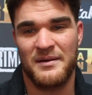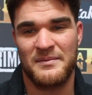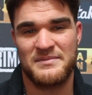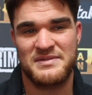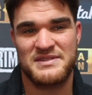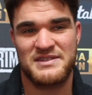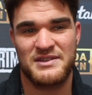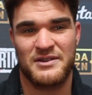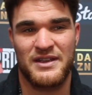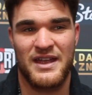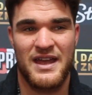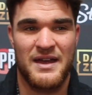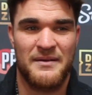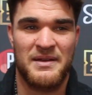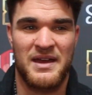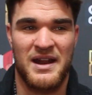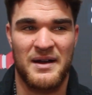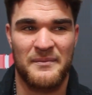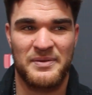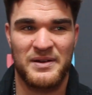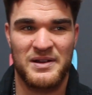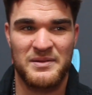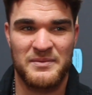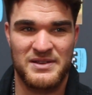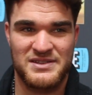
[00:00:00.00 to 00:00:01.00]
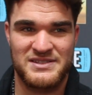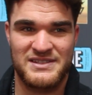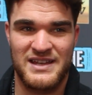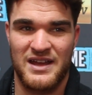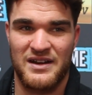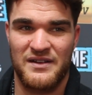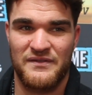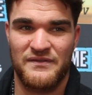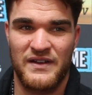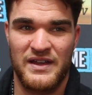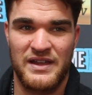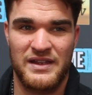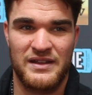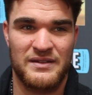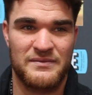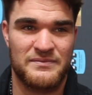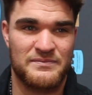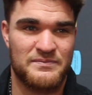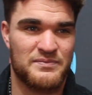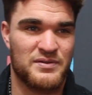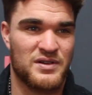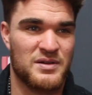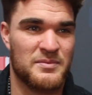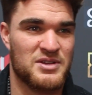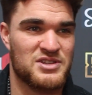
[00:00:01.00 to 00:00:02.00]
So yeah, man, I'm pretty much down to fight
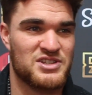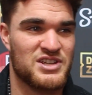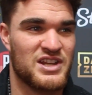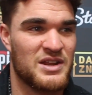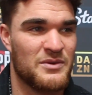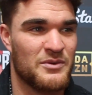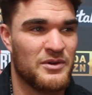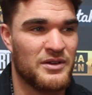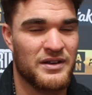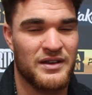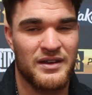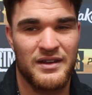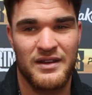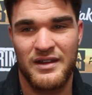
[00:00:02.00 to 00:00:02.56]
pretty much anyone.